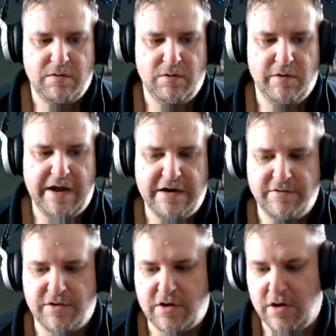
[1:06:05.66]
ahead
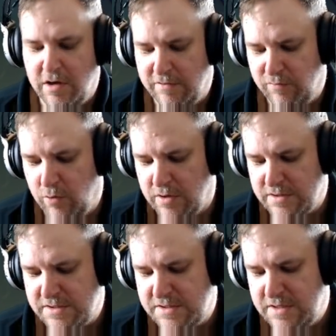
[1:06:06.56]
of the curve
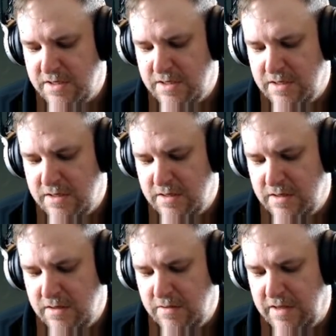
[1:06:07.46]
once
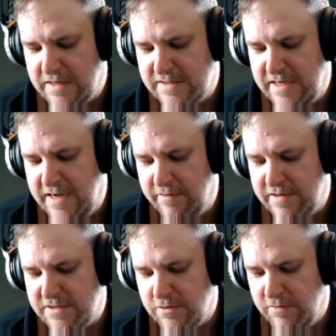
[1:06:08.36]
that tier
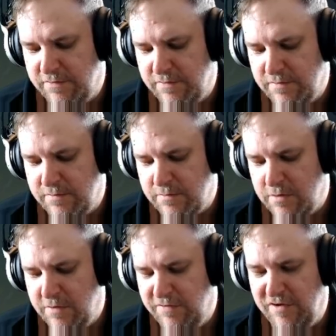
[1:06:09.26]
is sort of
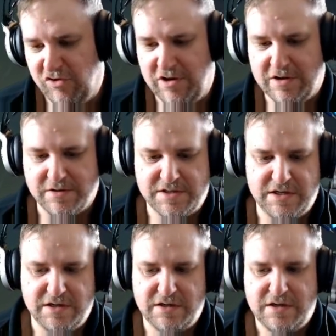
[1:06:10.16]
officially
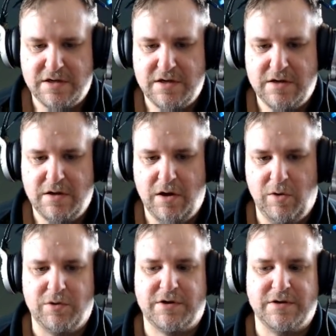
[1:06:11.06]
considered
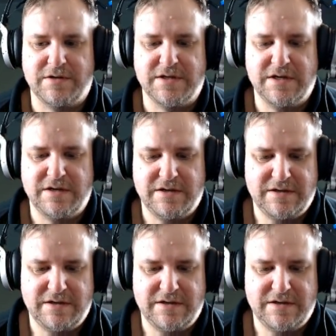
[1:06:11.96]
old content.